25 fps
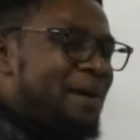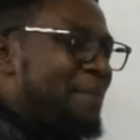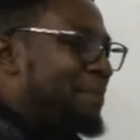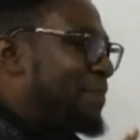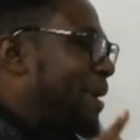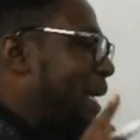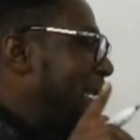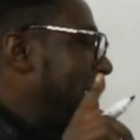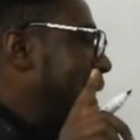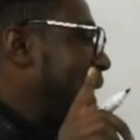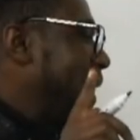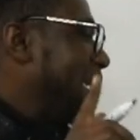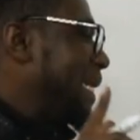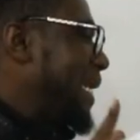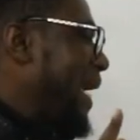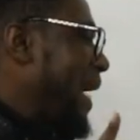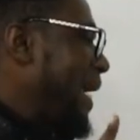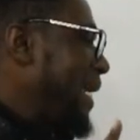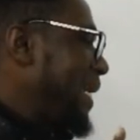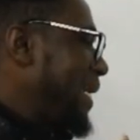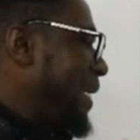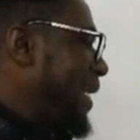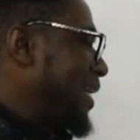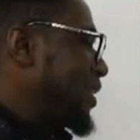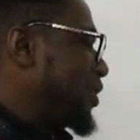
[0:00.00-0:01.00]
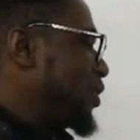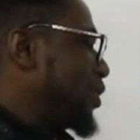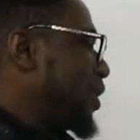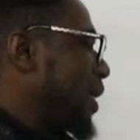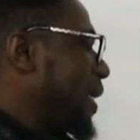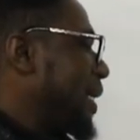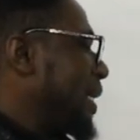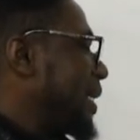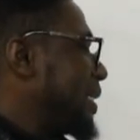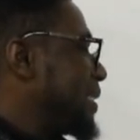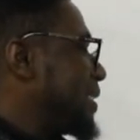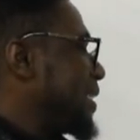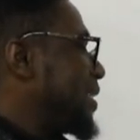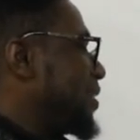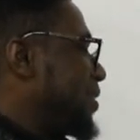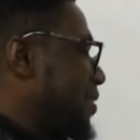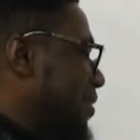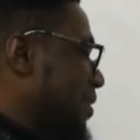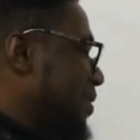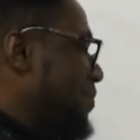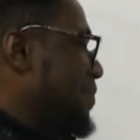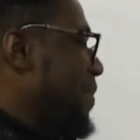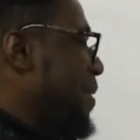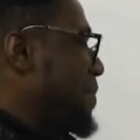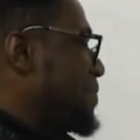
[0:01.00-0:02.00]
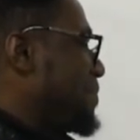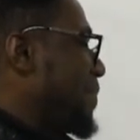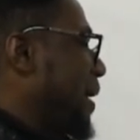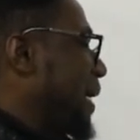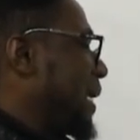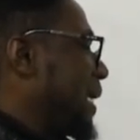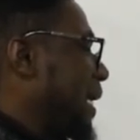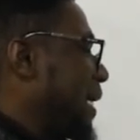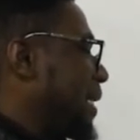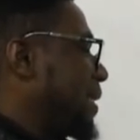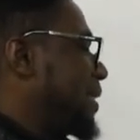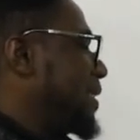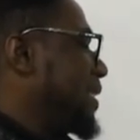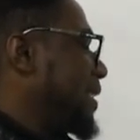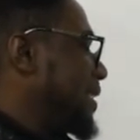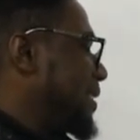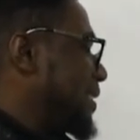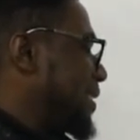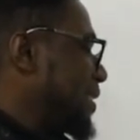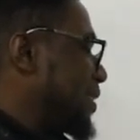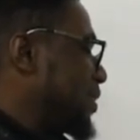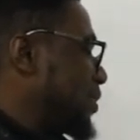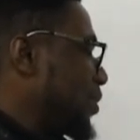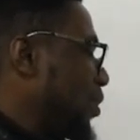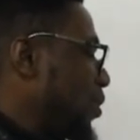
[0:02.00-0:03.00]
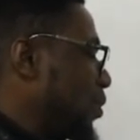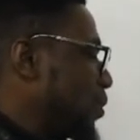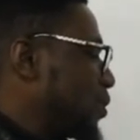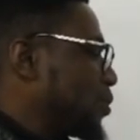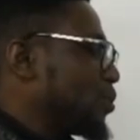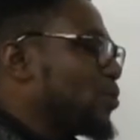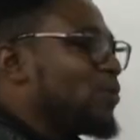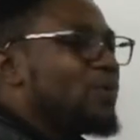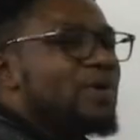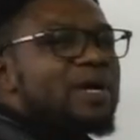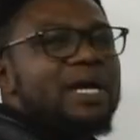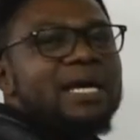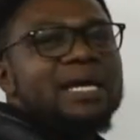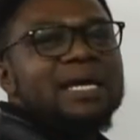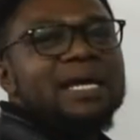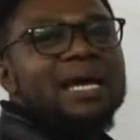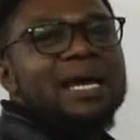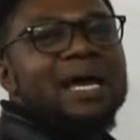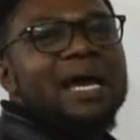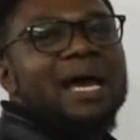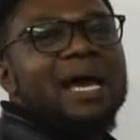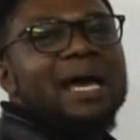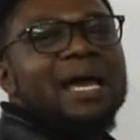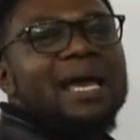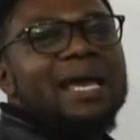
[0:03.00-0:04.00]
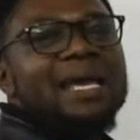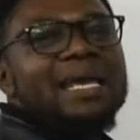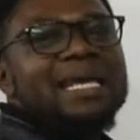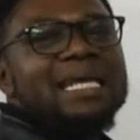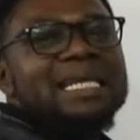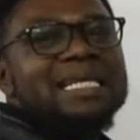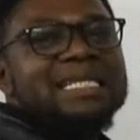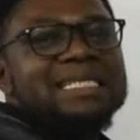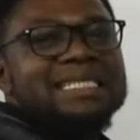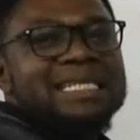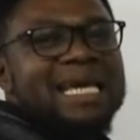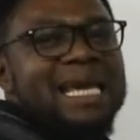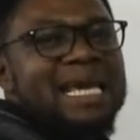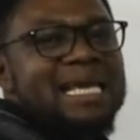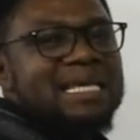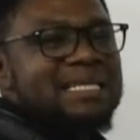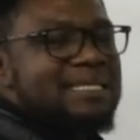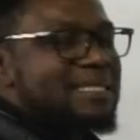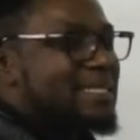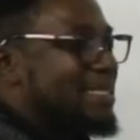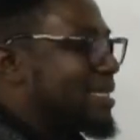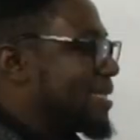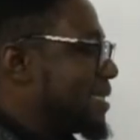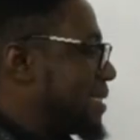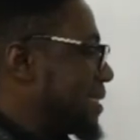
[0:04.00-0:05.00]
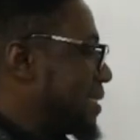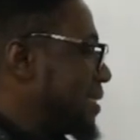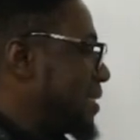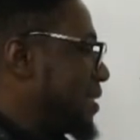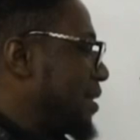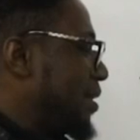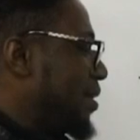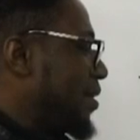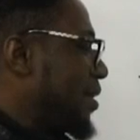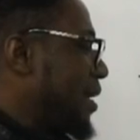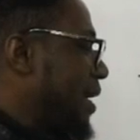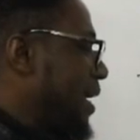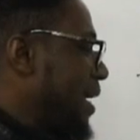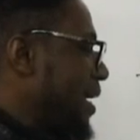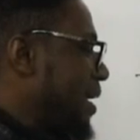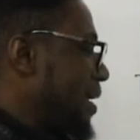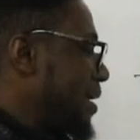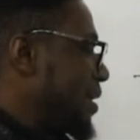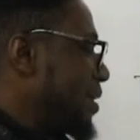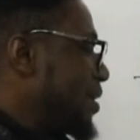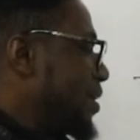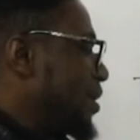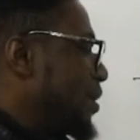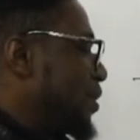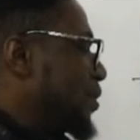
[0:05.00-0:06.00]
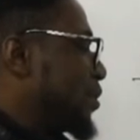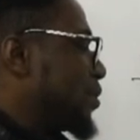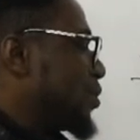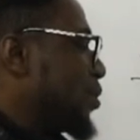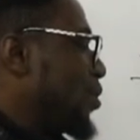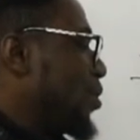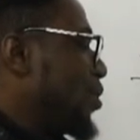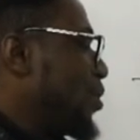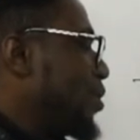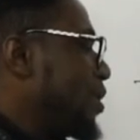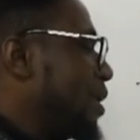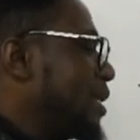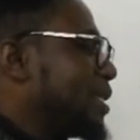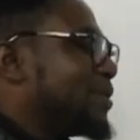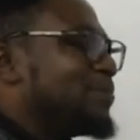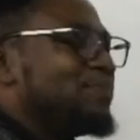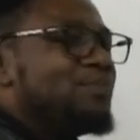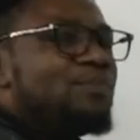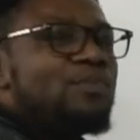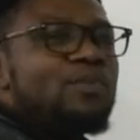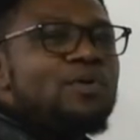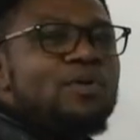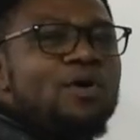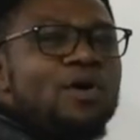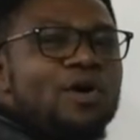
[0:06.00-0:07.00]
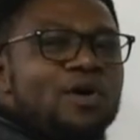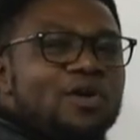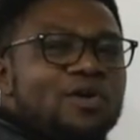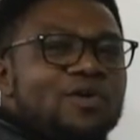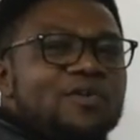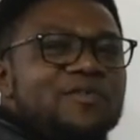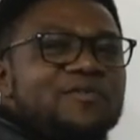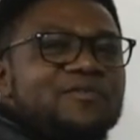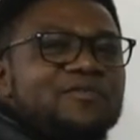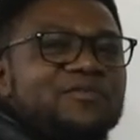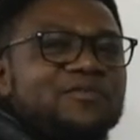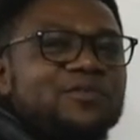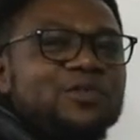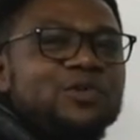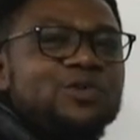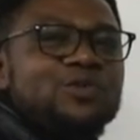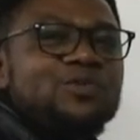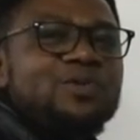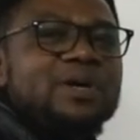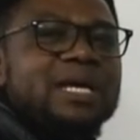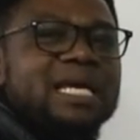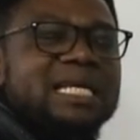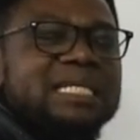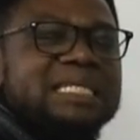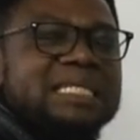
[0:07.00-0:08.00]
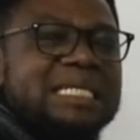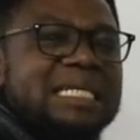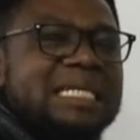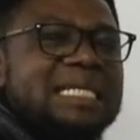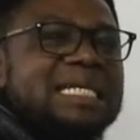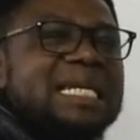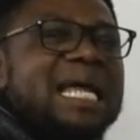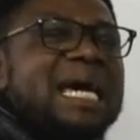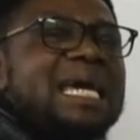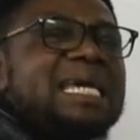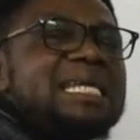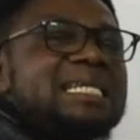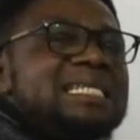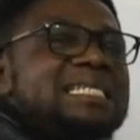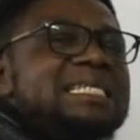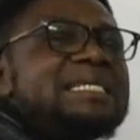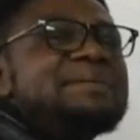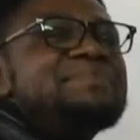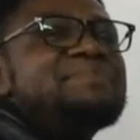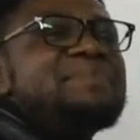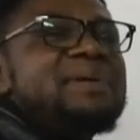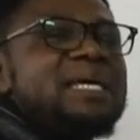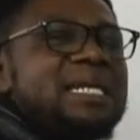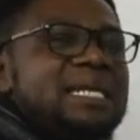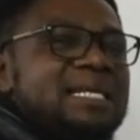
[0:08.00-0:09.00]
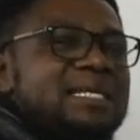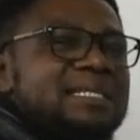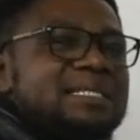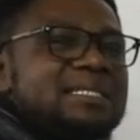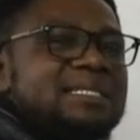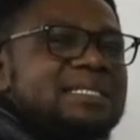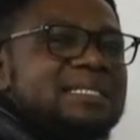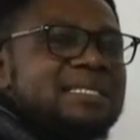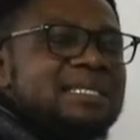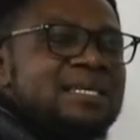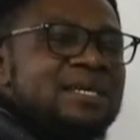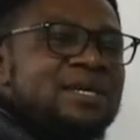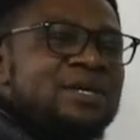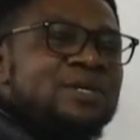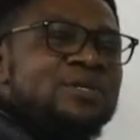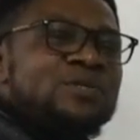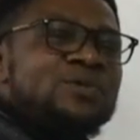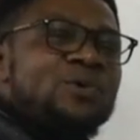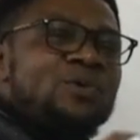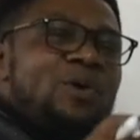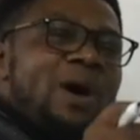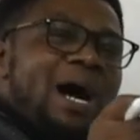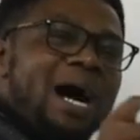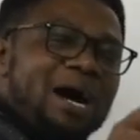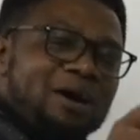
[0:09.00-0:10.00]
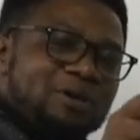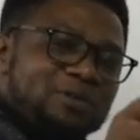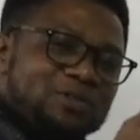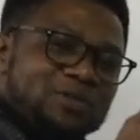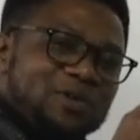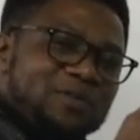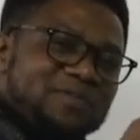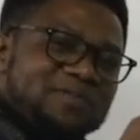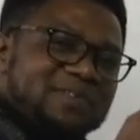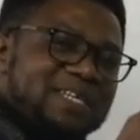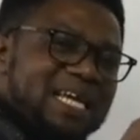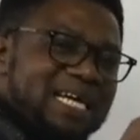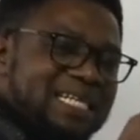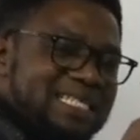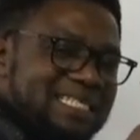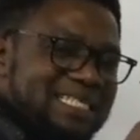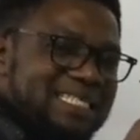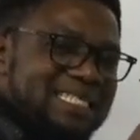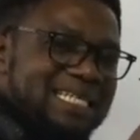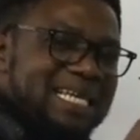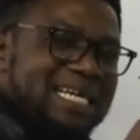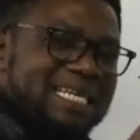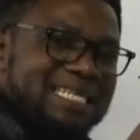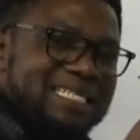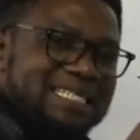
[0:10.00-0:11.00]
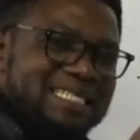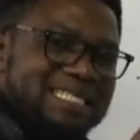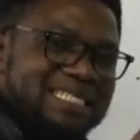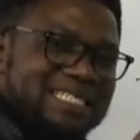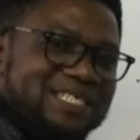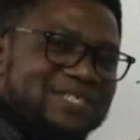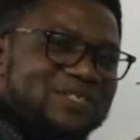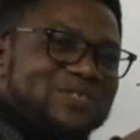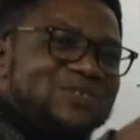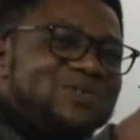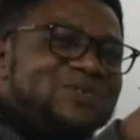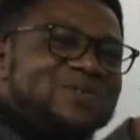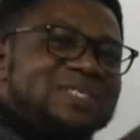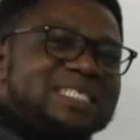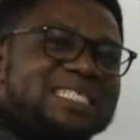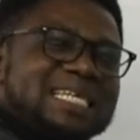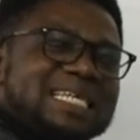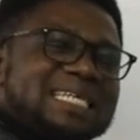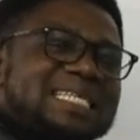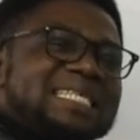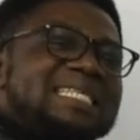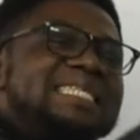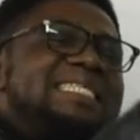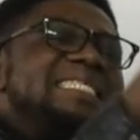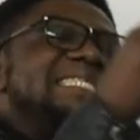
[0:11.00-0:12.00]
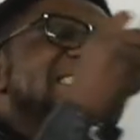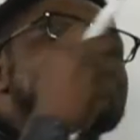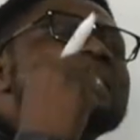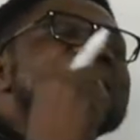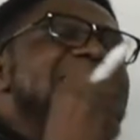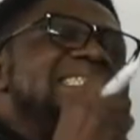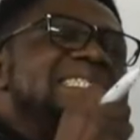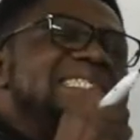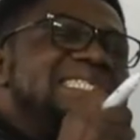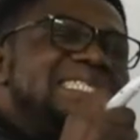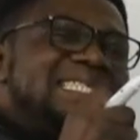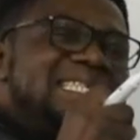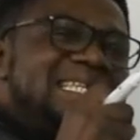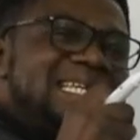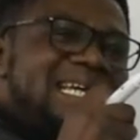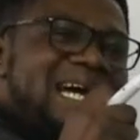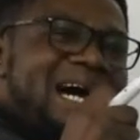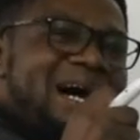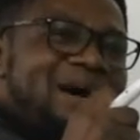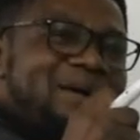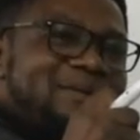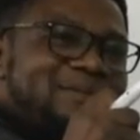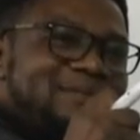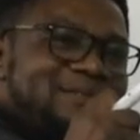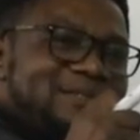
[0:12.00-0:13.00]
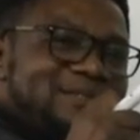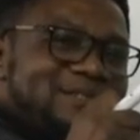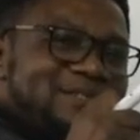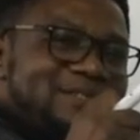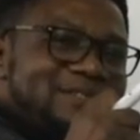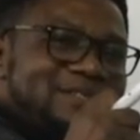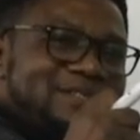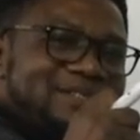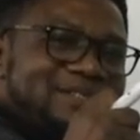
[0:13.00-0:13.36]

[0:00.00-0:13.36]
But the 9 that you are getting, remember that this is also in tens. Okay, so it's more of you getting 90 minutes. So out of that 90, you take 60 out.